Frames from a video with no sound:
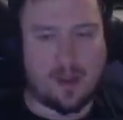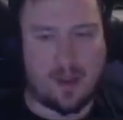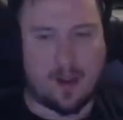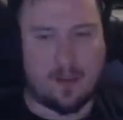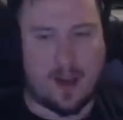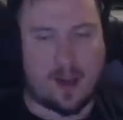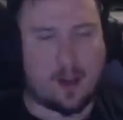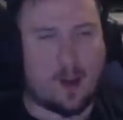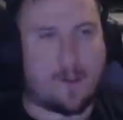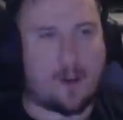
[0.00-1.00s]

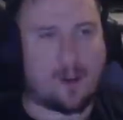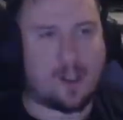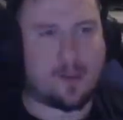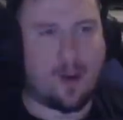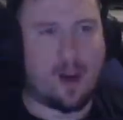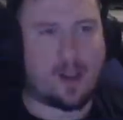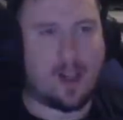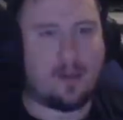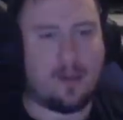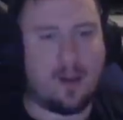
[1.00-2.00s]
Catharsis procs
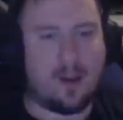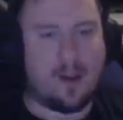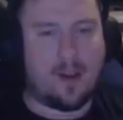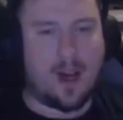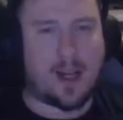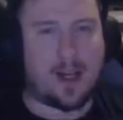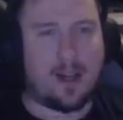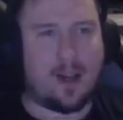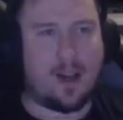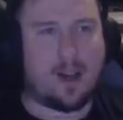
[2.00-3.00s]
out. I
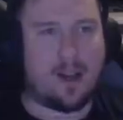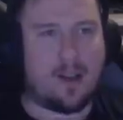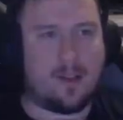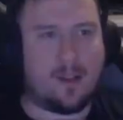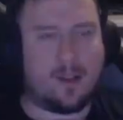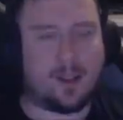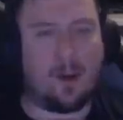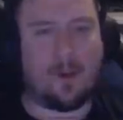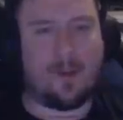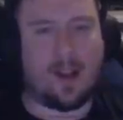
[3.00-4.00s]
get the
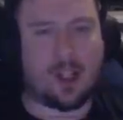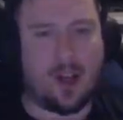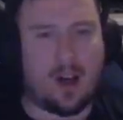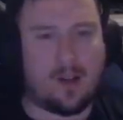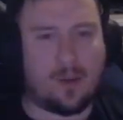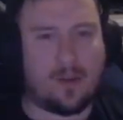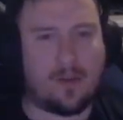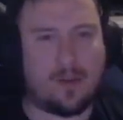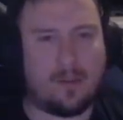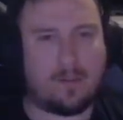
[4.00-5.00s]
Spell Reflection off
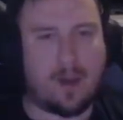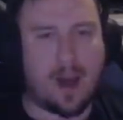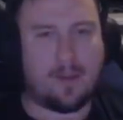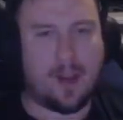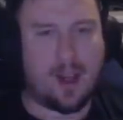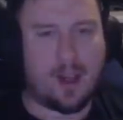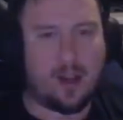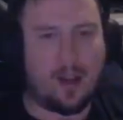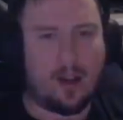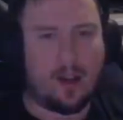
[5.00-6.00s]
with Mind
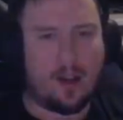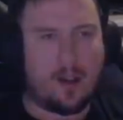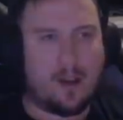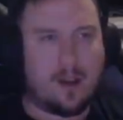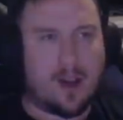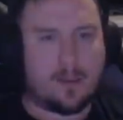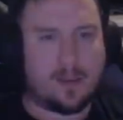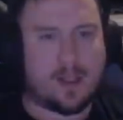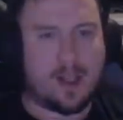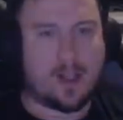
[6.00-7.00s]
Flay. I'm
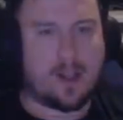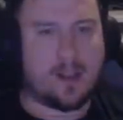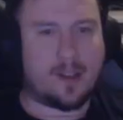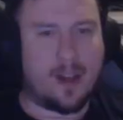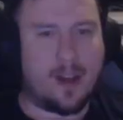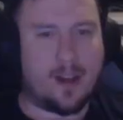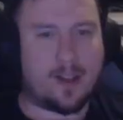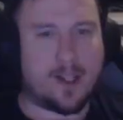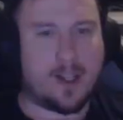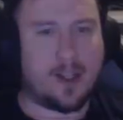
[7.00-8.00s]
sitting in a stun,
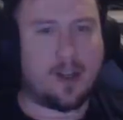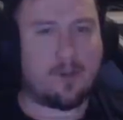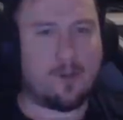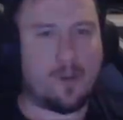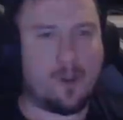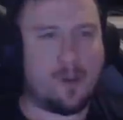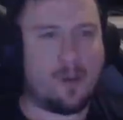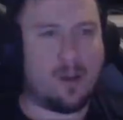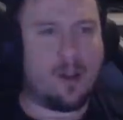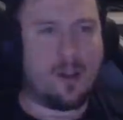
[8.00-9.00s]
sitting in a root,
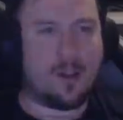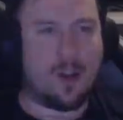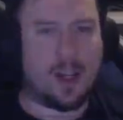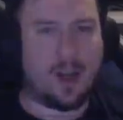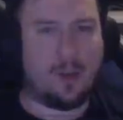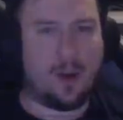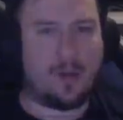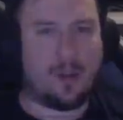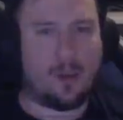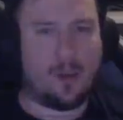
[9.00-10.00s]
trying to get away
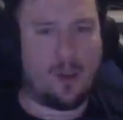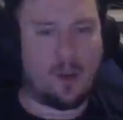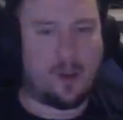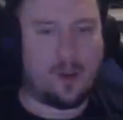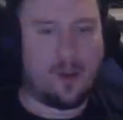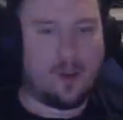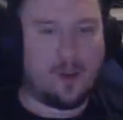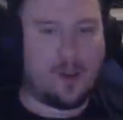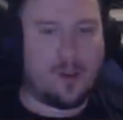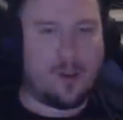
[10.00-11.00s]
from the Warrior.
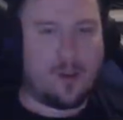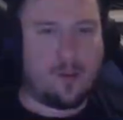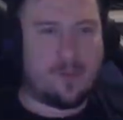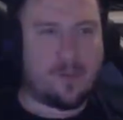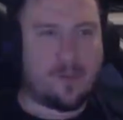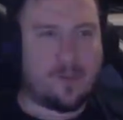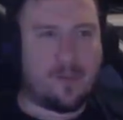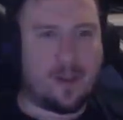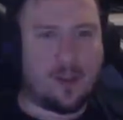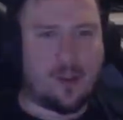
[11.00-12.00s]

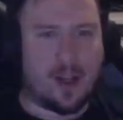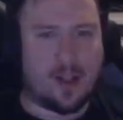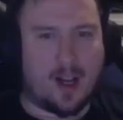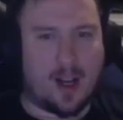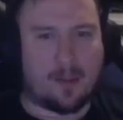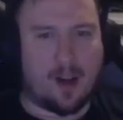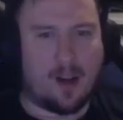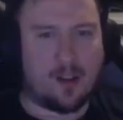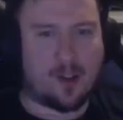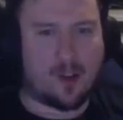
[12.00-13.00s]
Trying to dot up the
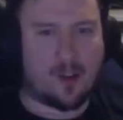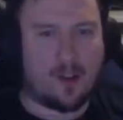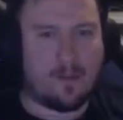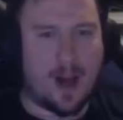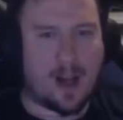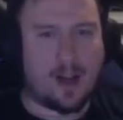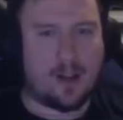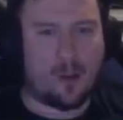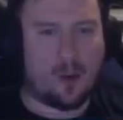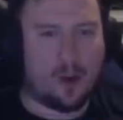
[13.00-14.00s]
Hunter, back on
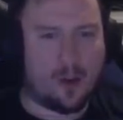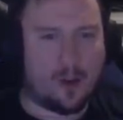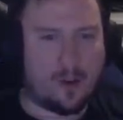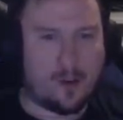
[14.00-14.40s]
the Warrior.